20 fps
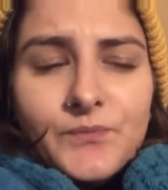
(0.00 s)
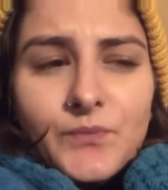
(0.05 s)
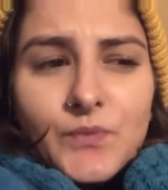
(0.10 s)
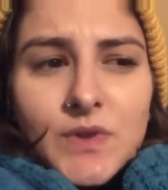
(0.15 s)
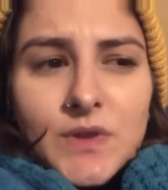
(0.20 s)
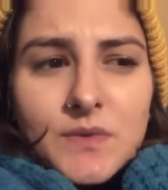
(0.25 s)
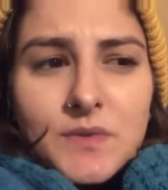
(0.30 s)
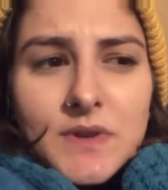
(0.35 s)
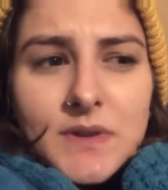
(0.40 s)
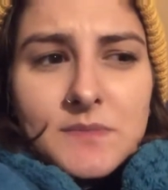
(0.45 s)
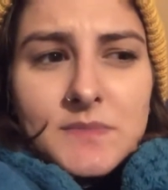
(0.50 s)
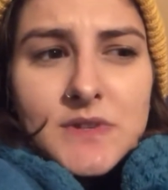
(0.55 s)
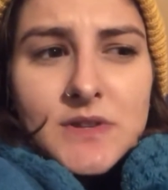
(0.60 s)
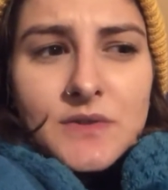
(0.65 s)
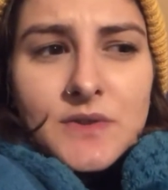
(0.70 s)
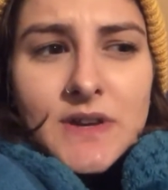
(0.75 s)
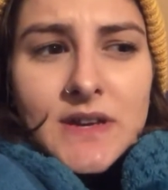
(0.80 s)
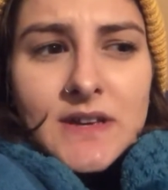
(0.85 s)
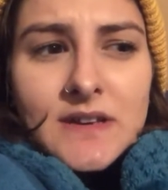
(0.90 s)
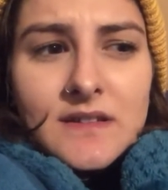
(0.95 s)
with what I'm
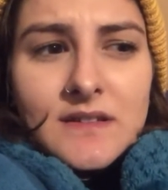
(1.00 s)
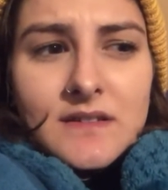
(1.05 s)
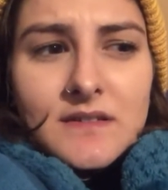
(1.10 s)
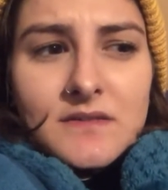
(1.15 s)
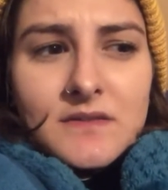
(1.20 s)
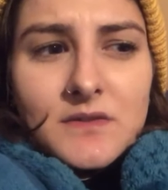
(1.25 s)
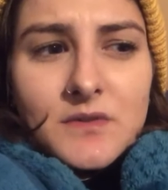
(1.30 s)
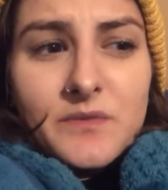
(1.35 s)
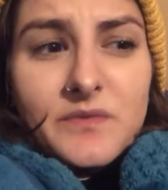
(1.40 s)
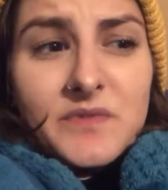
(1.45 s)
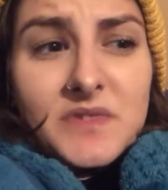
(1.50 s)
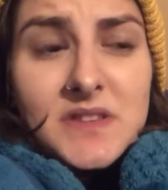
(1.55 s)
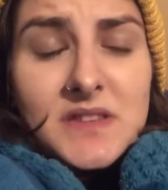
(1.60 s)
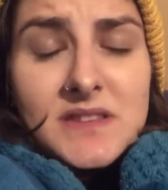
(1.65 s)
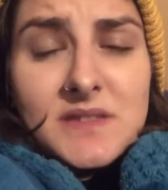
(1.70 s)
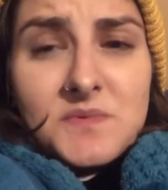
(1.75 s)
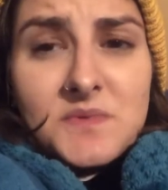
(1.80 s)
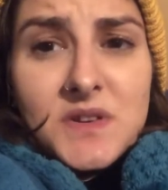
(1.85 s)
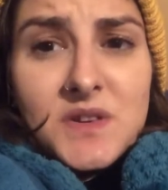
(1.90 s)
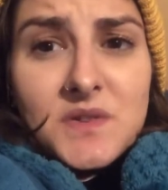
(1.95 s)
doing, and hopefully
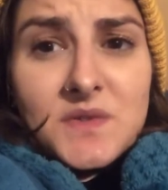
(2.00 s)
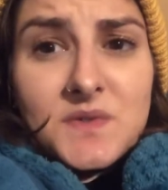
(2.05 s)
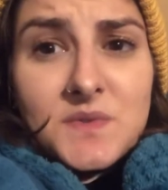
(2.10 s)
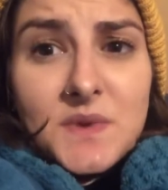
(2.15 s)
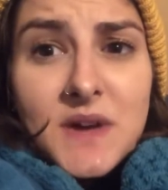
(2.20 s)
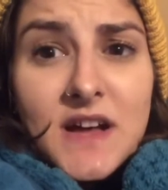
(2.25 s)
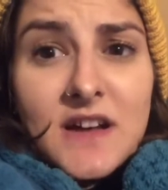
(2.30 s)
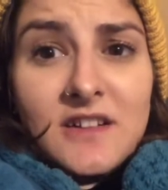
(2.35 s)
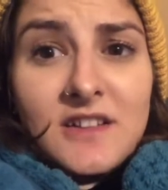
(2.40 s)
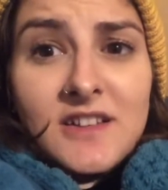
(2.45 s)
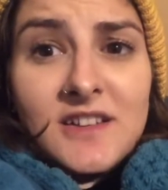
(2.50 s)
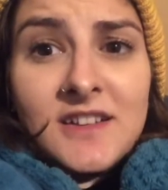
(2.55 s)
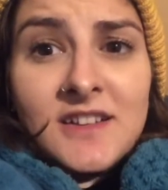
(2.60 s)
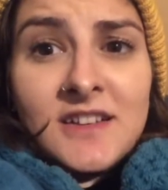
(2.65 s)
this week goes well.